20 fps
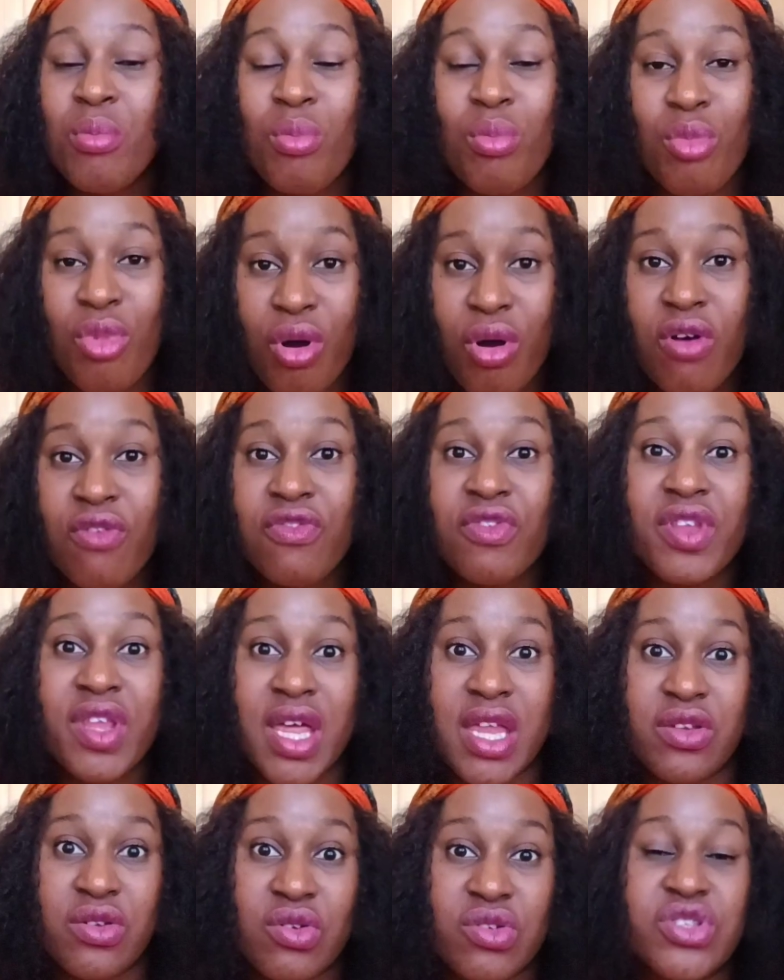more often
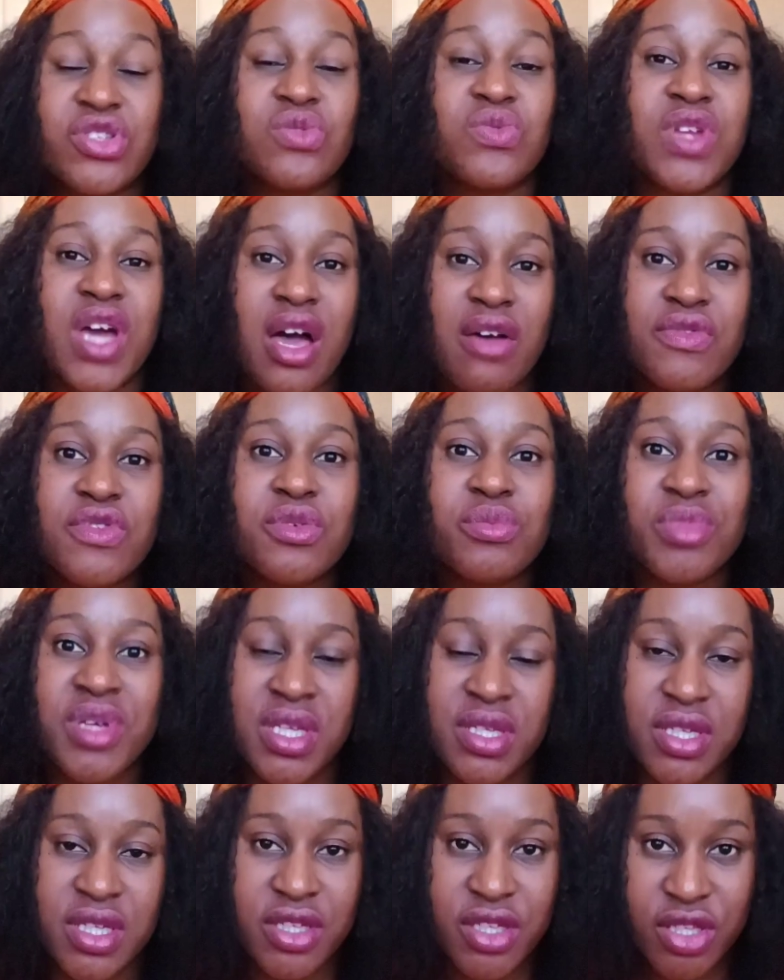than not, you would have to be
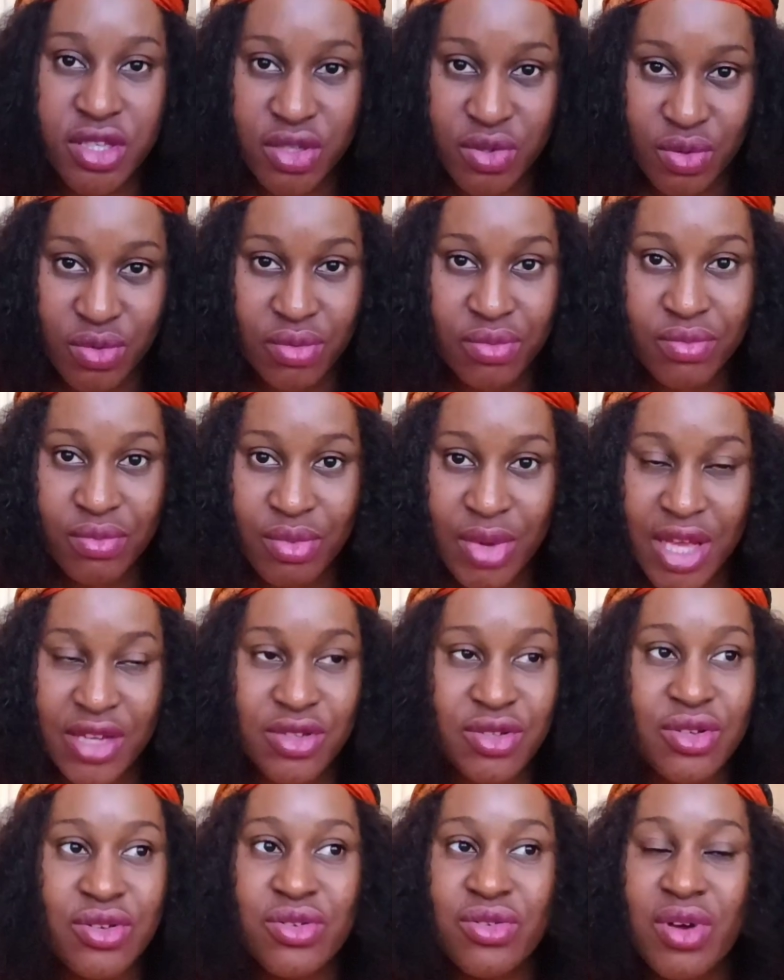in the queue, and
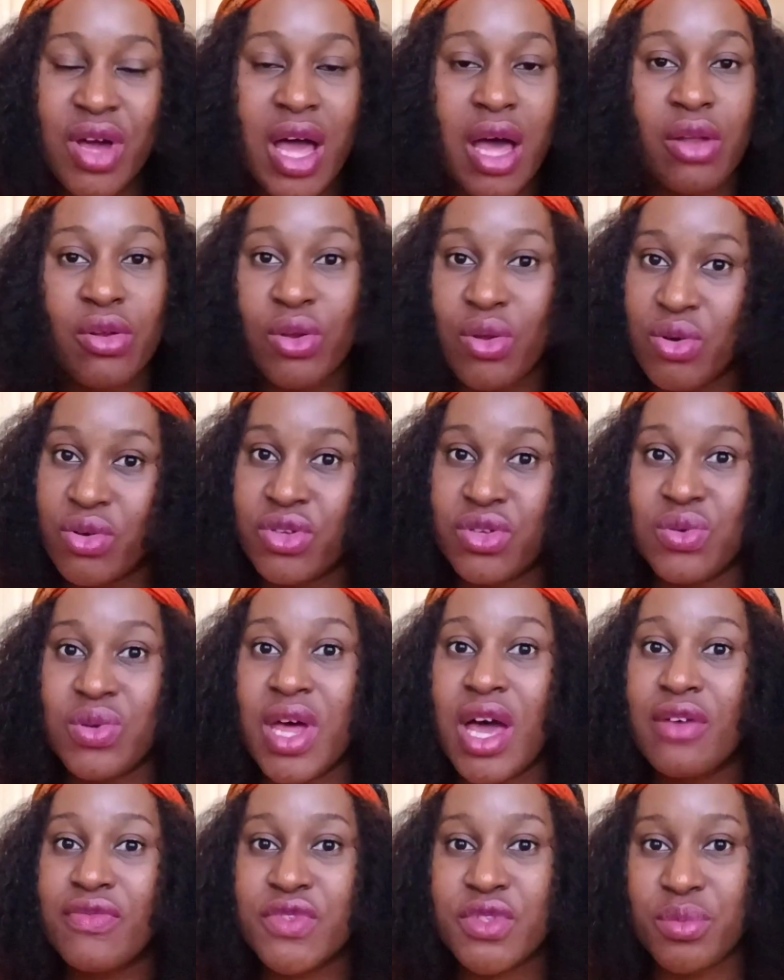you don't know how long you
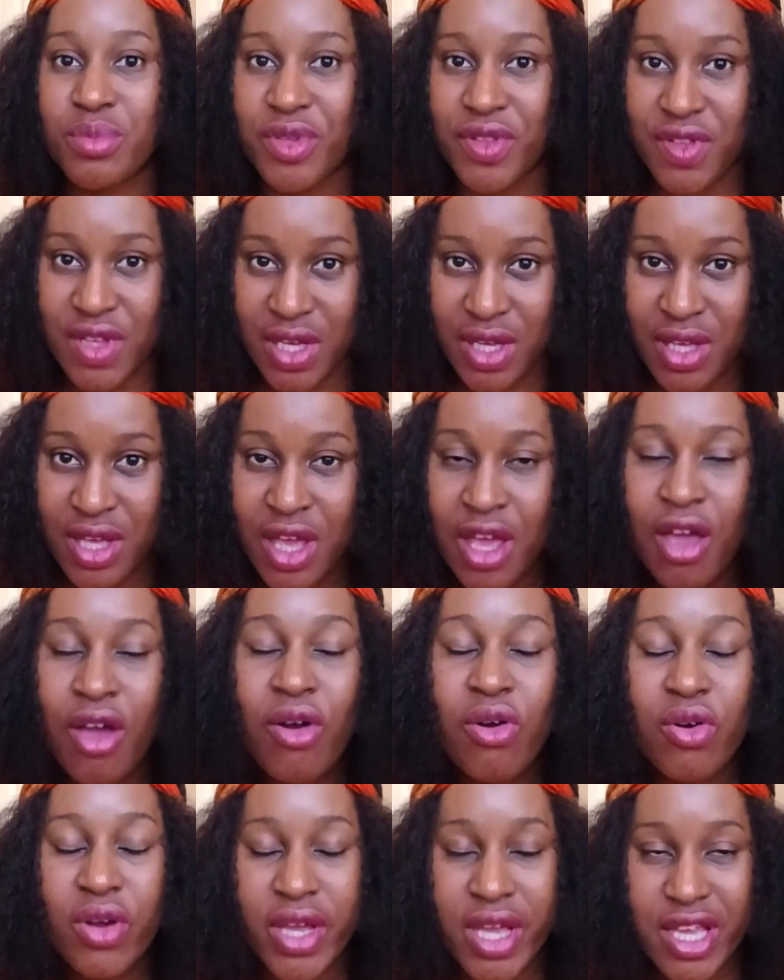have to be there.
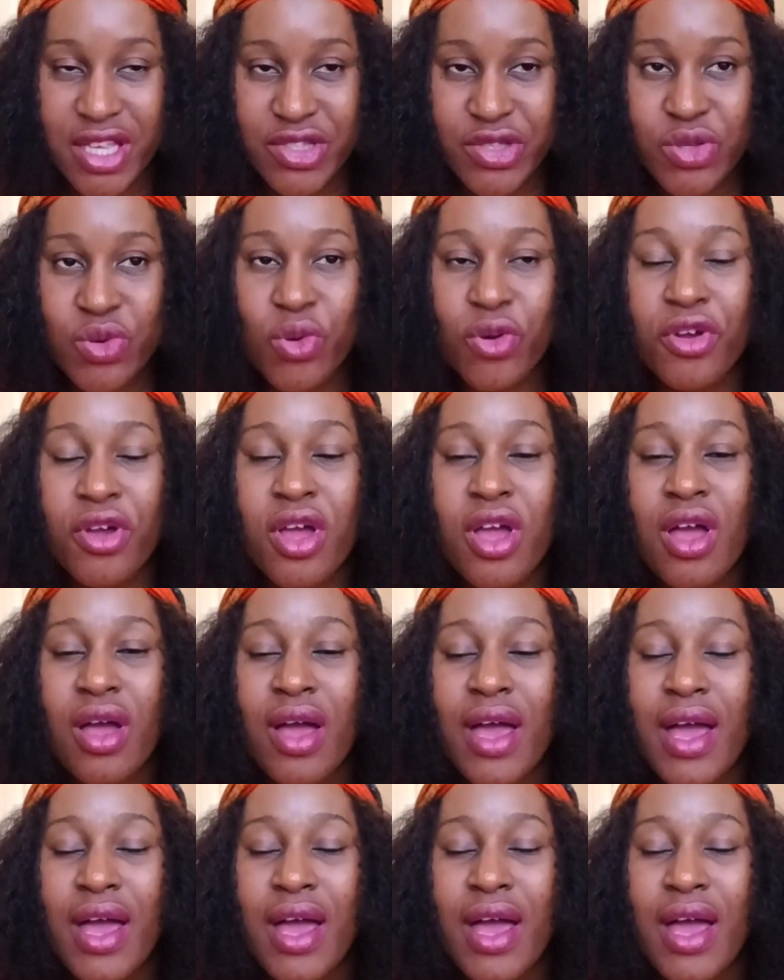Okay, so